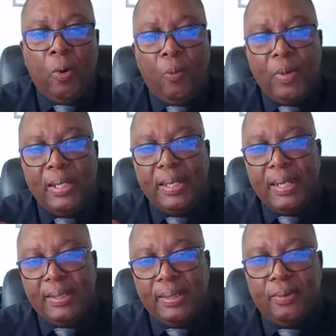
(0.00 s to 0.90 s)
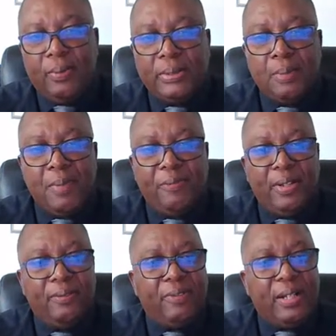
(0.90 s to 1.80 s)
What we needed was a
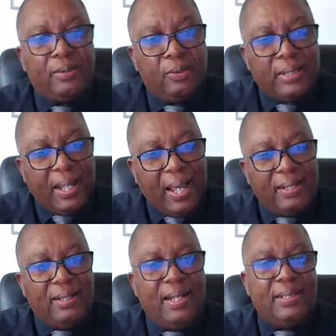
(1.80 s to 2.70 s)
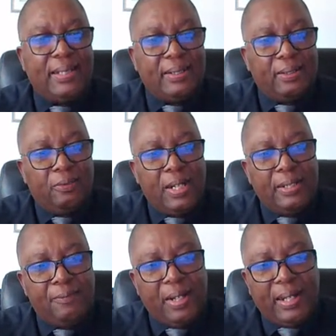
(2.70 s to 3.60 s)
method that could analyze at a
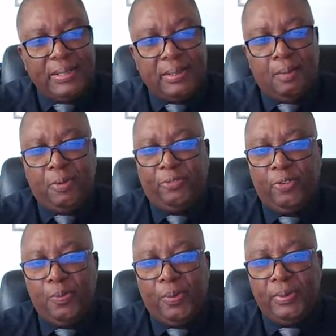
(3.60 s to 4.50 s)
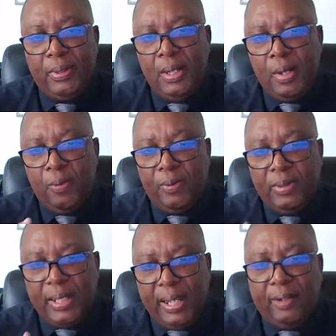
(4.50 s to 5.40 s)
relatively high sample throughput with
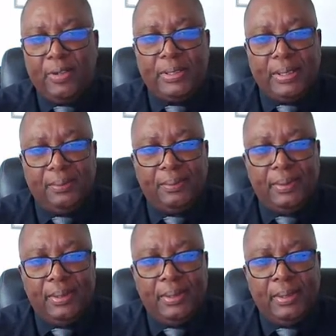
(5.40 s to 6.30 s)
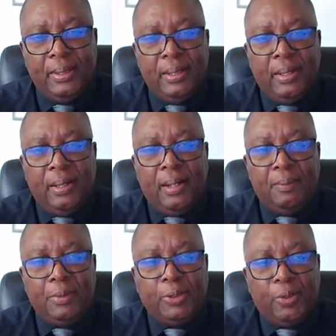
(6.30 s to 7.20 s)
good accuracy.
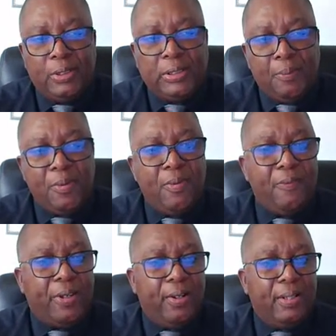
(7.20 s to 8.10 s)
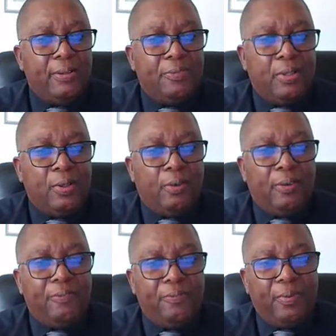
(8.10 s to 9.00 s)
I'm sure some of you have heard of the
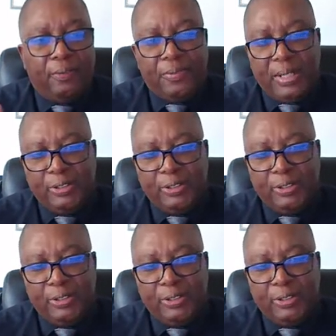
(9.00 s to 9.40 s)
law of, of